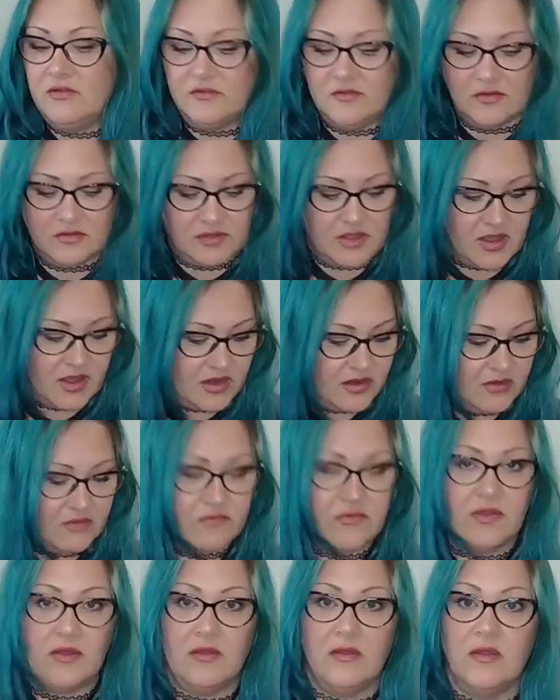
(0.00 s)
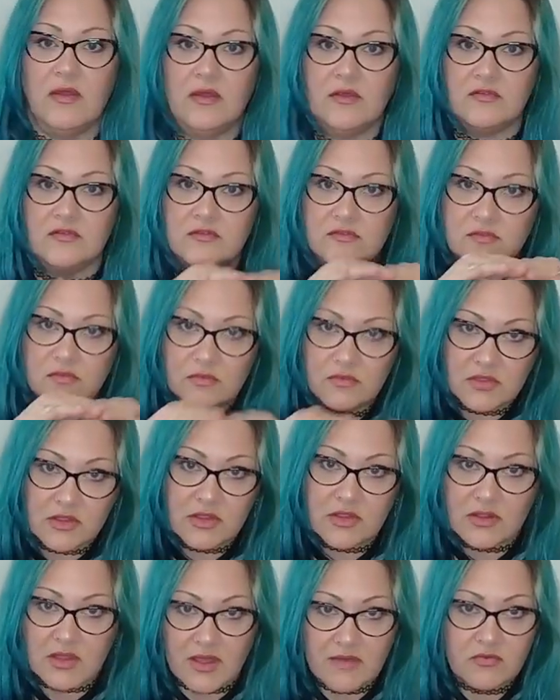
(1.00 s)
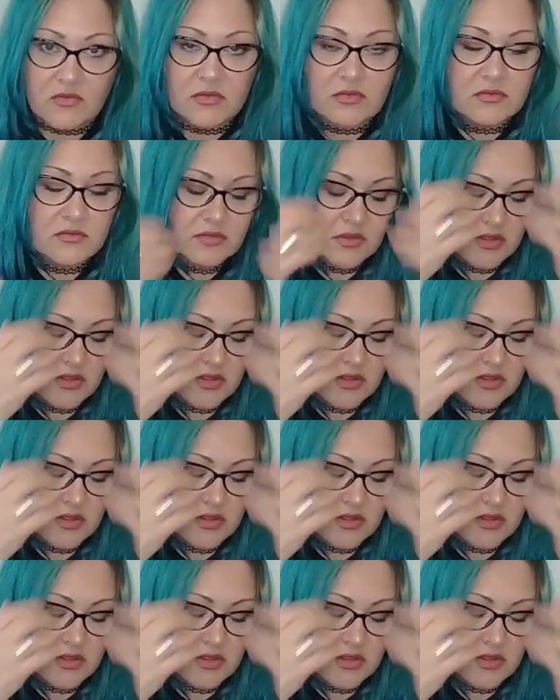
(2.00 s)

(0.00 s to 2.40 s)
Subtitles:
to kind of a soothing level.